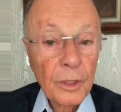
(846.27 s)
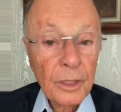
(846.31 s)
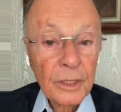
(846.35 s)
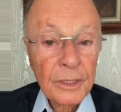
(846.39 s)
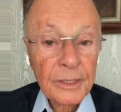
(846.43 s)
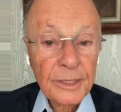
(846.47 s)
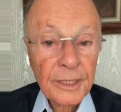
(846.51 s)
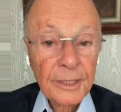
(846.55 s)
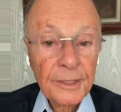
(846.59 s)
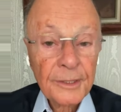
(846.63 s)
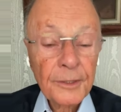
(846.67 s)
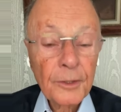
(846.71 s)

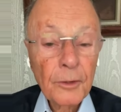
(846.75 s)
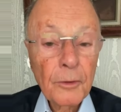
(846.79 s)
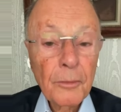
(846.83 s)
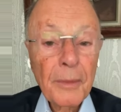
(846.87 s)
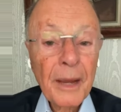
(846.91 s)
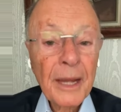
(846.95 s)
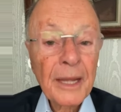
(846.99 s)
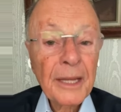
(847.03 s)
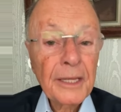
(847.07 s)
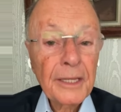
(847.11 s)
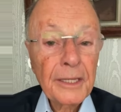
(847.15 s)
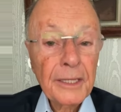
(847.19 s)
so
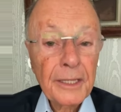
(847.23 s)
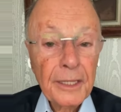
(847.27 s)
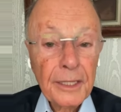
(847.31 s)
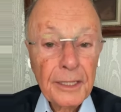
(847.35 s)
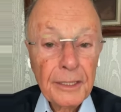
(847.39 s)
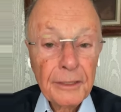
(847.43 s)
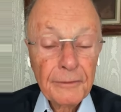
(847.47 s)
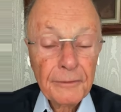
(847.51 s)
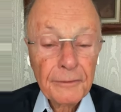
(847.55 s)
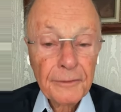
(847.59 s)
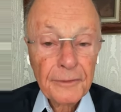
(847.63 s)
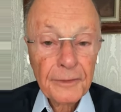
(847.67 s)

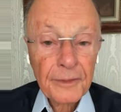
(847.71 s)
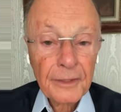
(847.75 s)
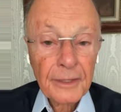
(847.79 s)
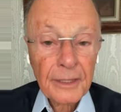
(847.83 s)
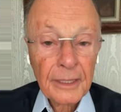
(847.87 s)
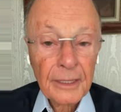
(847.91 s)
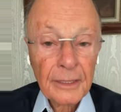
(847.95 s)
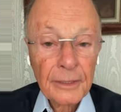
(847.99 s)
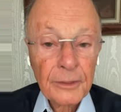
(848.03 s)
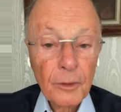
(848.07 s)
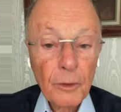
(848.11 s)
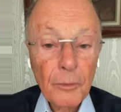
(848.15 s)
magnificent,
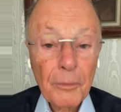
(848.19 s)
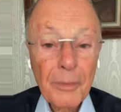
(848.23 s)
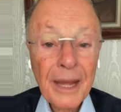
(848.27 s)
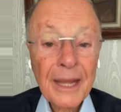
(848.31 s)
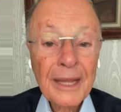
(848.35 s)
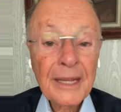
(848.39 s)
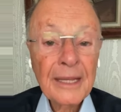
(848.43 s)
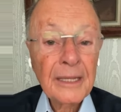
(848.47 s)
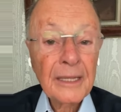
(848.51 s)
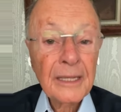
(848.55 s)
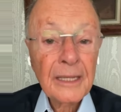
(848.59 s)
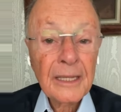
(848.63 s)

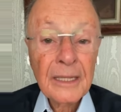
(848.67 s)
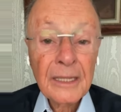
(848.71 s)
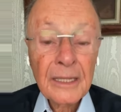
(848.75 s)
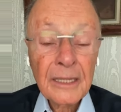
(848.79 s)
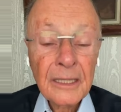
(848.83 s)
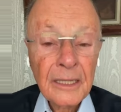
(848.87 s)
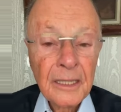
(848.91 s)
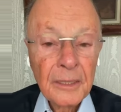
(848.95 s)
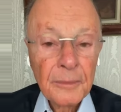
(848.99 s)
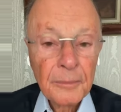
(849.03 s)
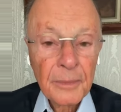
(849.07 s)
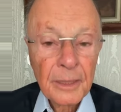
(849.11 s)
so
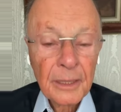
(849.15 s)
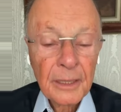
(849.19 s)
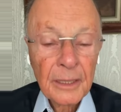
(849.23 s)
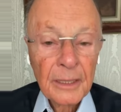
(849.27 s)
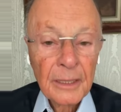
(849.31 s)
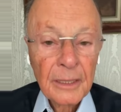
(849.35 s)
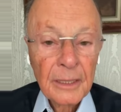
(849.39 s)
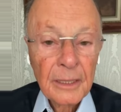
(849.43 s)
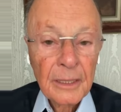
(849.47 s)
wonderful.